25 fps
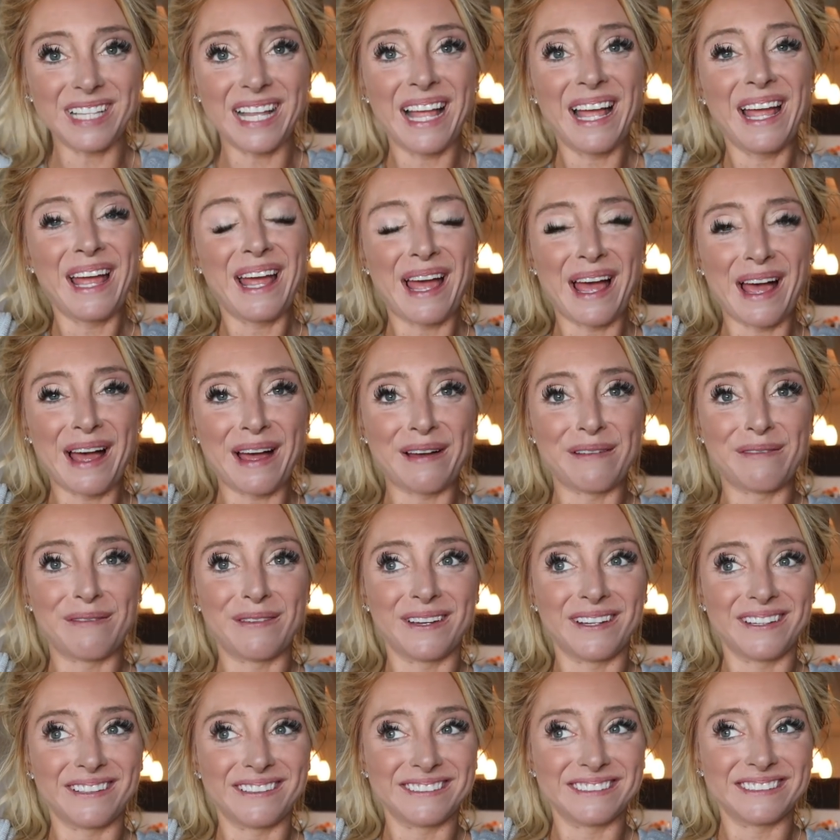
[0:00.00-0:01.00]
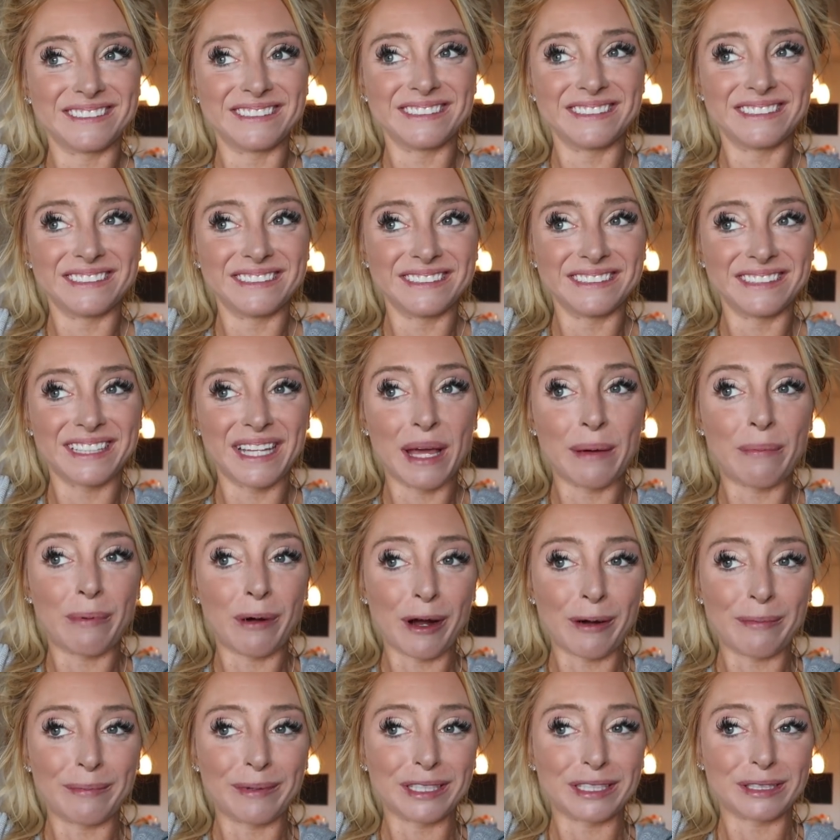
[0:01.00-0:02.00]
I have the
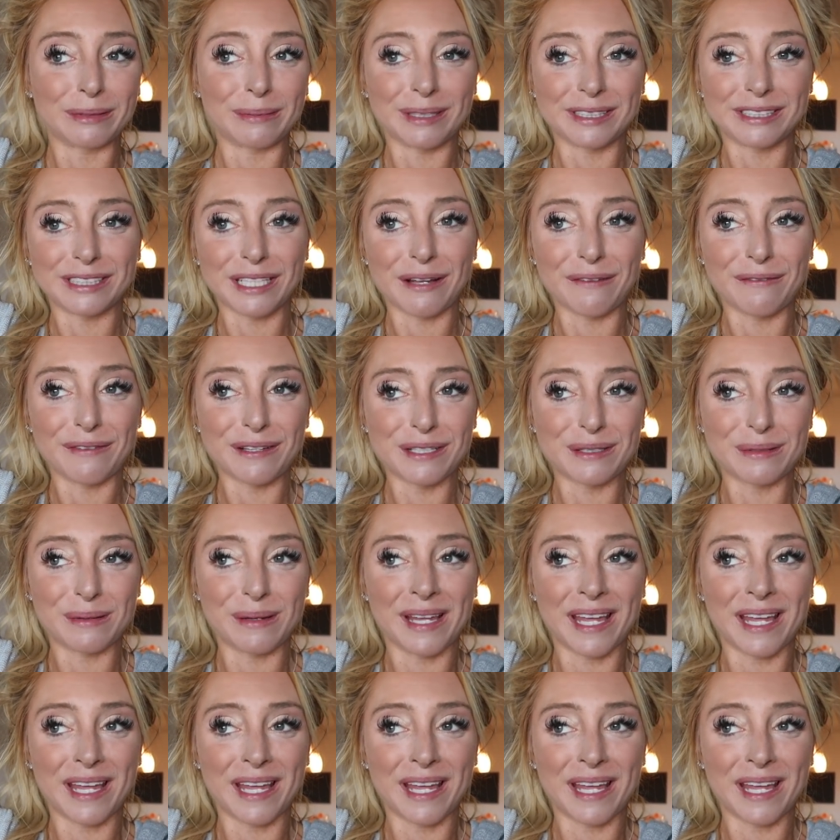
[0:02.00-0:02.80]
apartment to myself this